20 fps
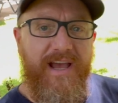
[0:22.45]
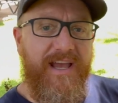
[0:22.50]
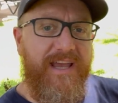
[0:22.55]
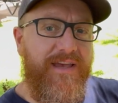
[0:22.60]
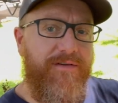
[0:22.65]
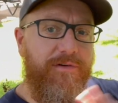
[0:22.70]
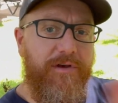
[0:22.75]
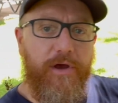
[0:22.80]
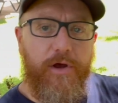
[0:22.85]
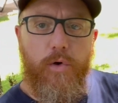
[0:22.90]

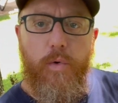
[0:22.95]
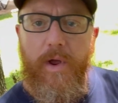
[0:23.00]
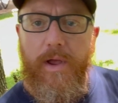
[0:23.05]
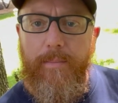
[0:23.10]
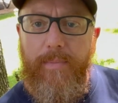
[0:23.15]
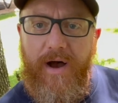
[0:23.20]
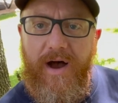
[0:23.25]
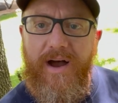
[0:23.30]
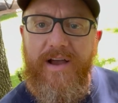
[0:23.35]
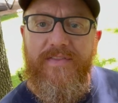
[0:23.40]
give you a quick
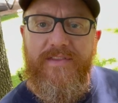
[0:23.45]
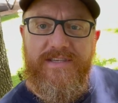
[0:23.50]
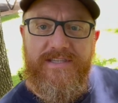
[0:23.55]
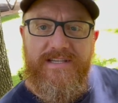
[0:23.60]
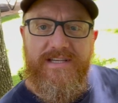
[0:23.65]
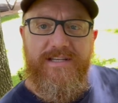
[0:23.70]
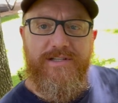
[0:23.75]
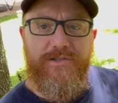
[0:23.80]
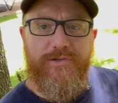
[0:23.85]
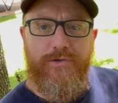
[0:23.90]
behind the
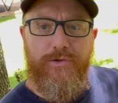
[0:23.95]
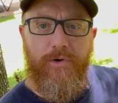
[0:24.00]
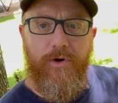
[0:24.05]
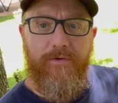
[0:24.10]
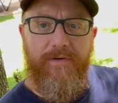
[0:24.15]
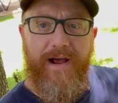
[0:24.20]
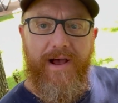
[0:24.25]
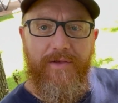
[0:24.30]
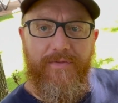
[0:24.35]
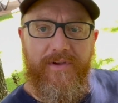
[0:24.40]
scenes tour
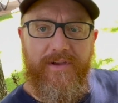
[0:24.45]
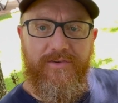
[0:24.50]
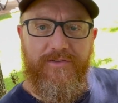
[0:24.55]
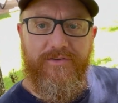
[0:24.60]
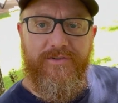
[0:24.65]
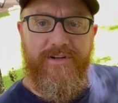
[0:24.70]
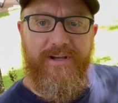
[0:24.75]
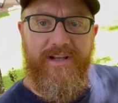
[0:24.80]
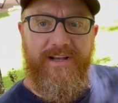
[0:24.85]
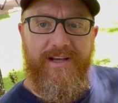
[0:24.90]
of how things are
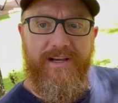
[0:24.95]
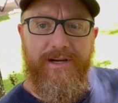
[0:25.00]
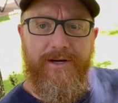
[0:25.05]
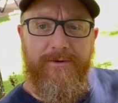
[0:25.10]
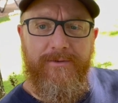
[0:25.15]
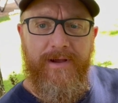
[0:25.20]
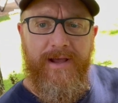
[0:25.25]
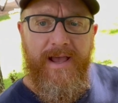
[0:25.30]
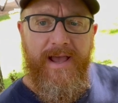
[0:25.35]
done here.